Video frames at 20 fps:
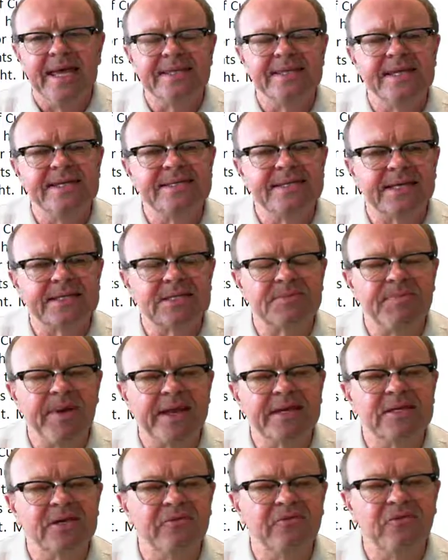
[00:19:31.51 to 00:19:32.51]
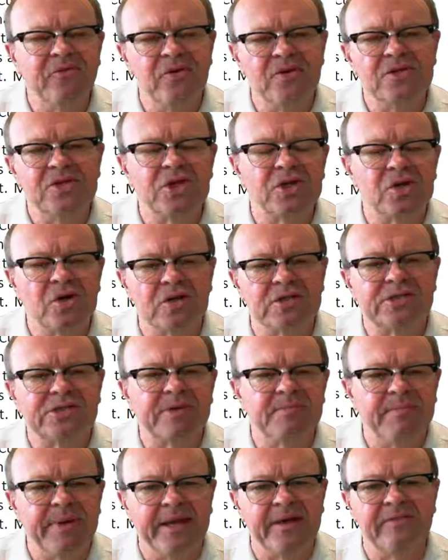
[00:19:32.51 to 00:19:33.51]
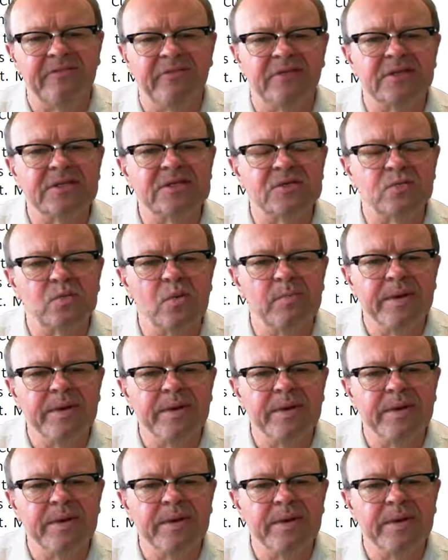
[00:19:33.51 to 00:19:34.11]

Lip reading: These expected future costs and benefits